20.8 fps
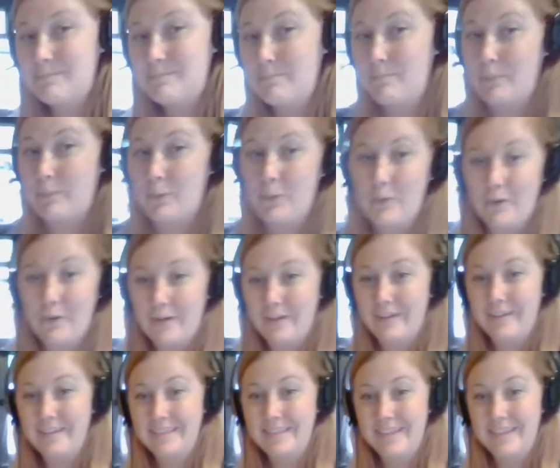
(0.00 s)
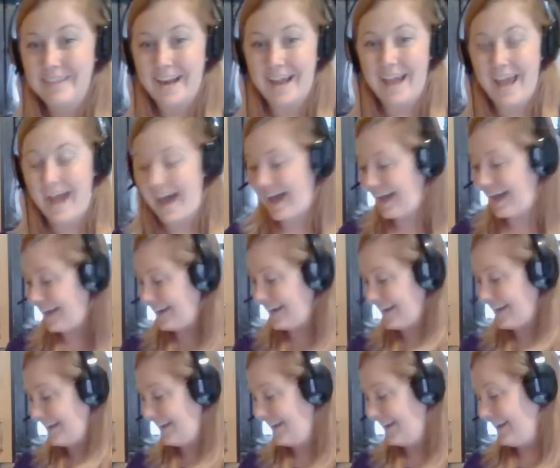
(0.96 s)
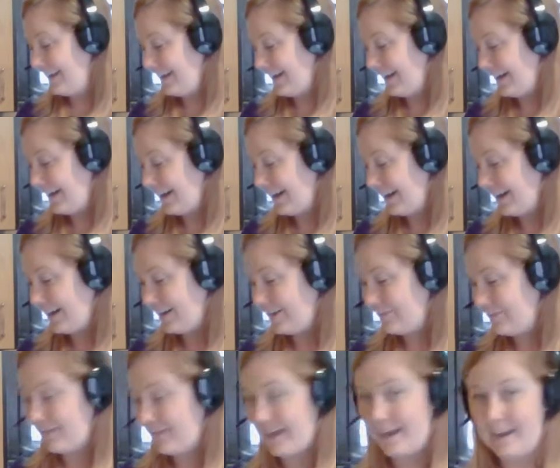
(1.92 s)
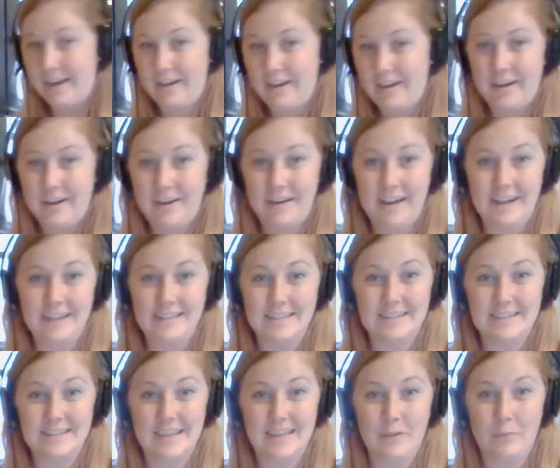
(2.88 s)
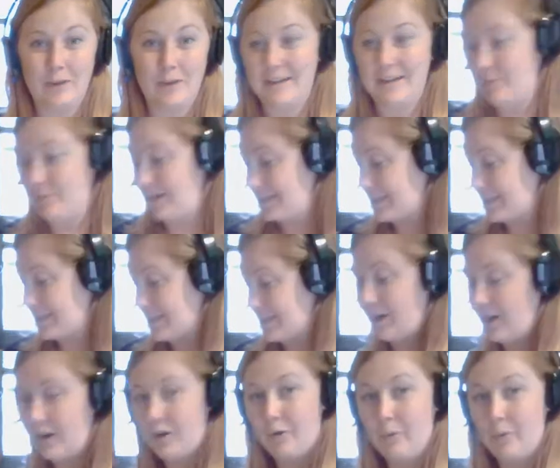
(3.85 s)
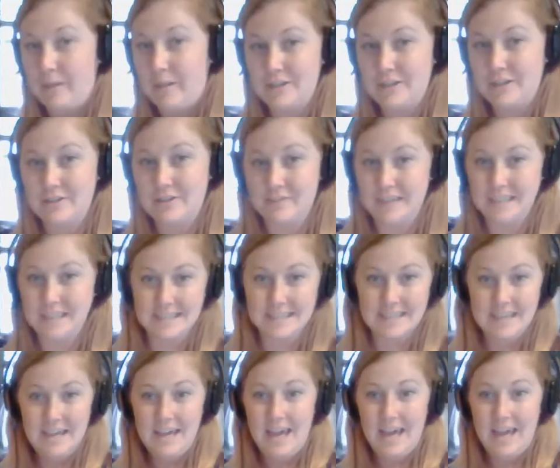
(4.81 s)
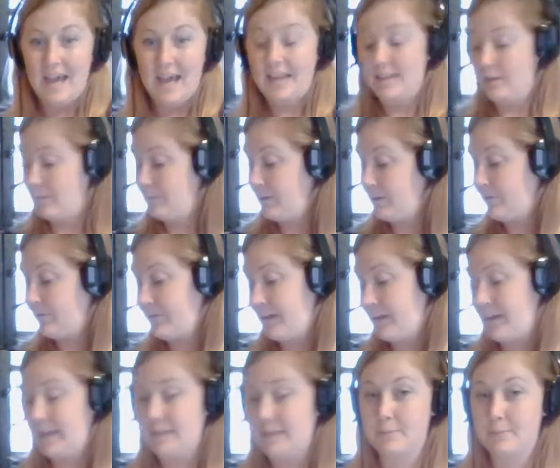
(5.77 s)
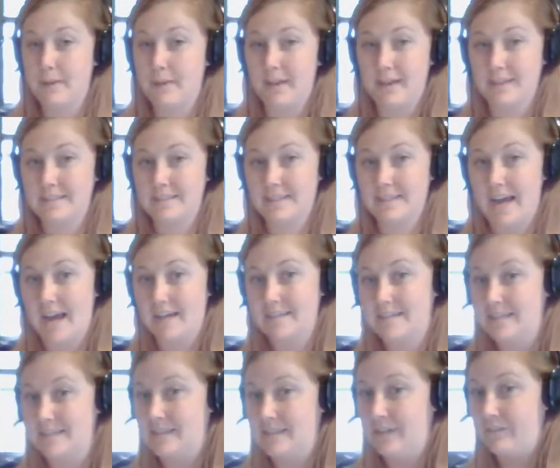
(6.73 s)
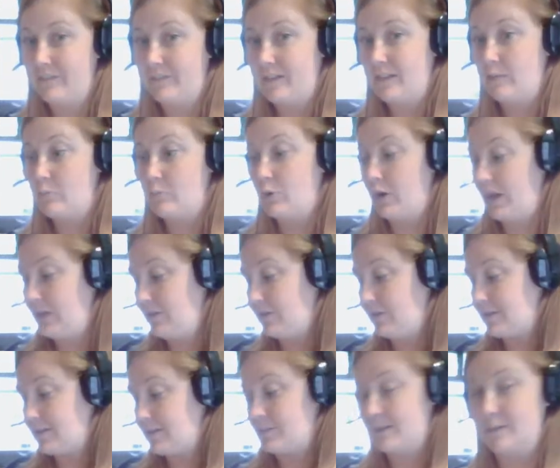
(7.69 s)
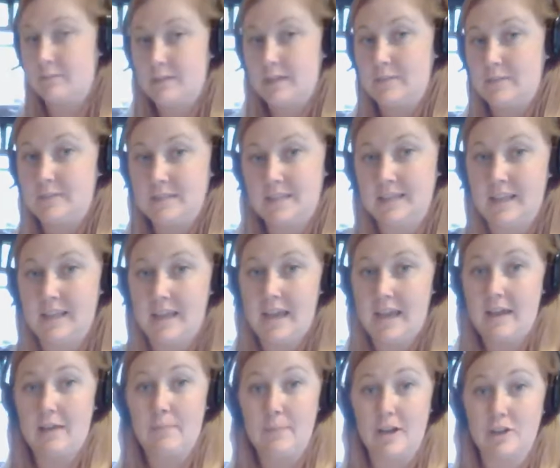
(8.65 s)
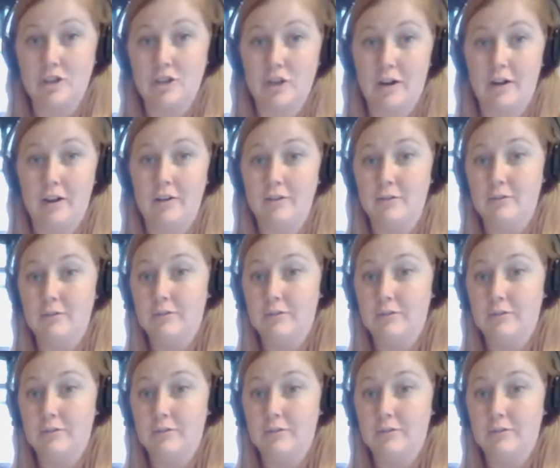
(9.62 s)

bowl that I had that I got as a wedding present. I got a whole bunch of these and they're beautiful. I like to put like snacks and stuff in them, or I use them sometimes to like measure out